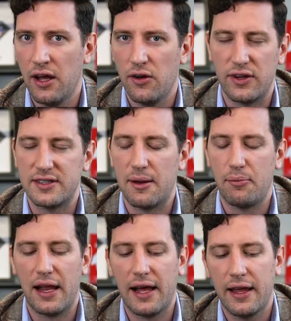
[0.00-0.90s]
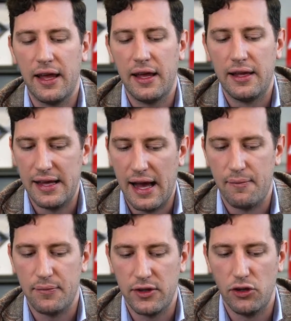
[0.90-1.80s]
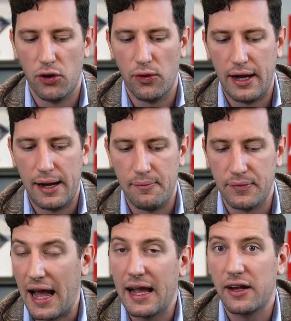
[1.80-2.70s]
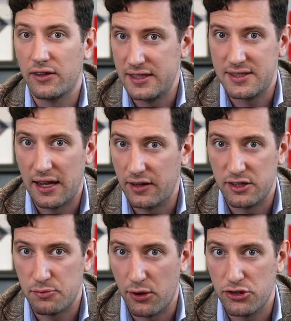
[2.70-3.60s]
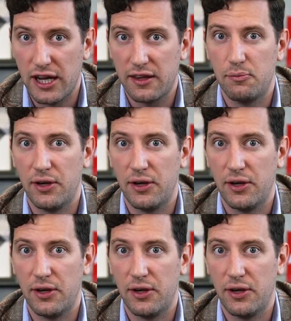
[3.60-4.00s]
For example, like, I cannot decide on this project,